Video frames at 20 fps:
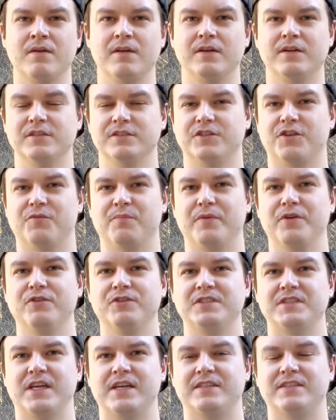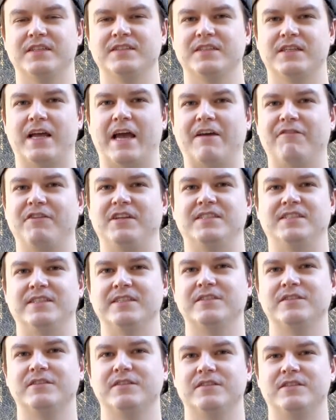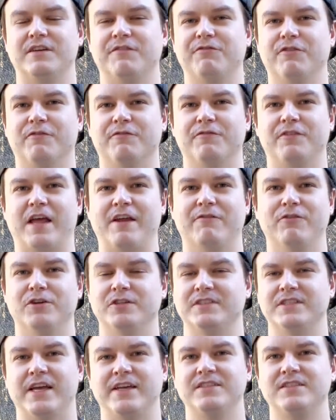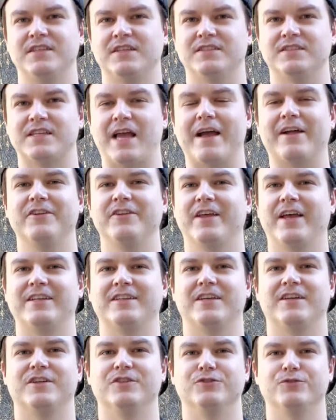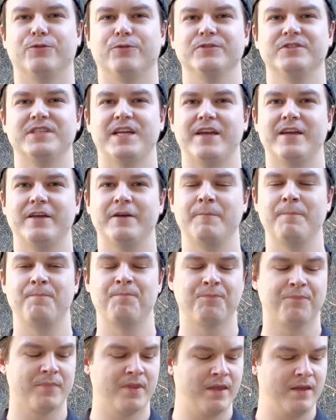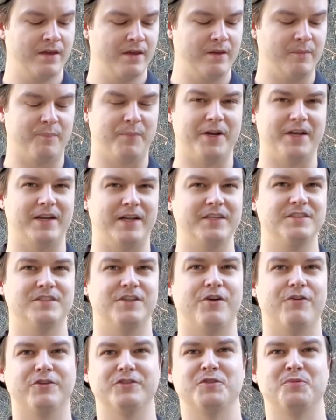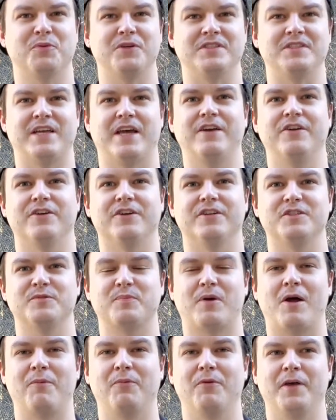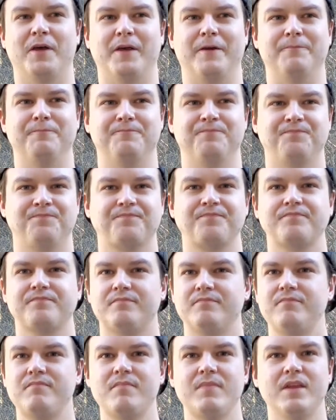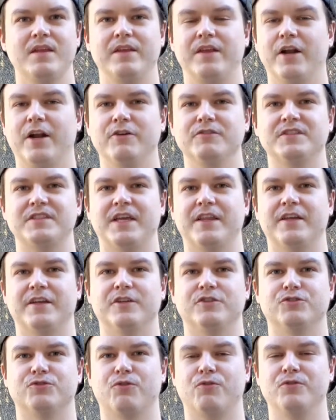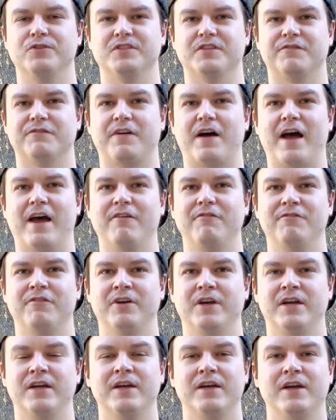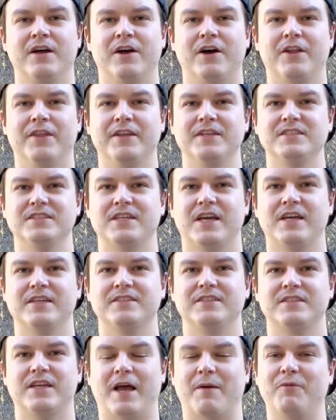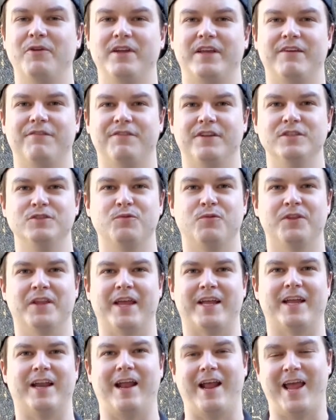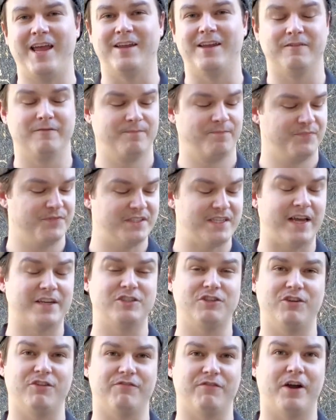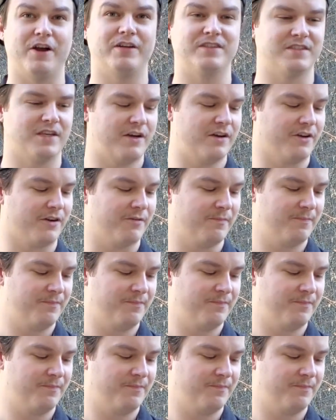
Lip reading: So the milk steak doesn't have any different flavor. It tastes exactly like the control steak, but it is noticeably tender. It's probably, you know, say the control is a 5 on this test. I'm gonna give this one like an 8. It's actually very tender.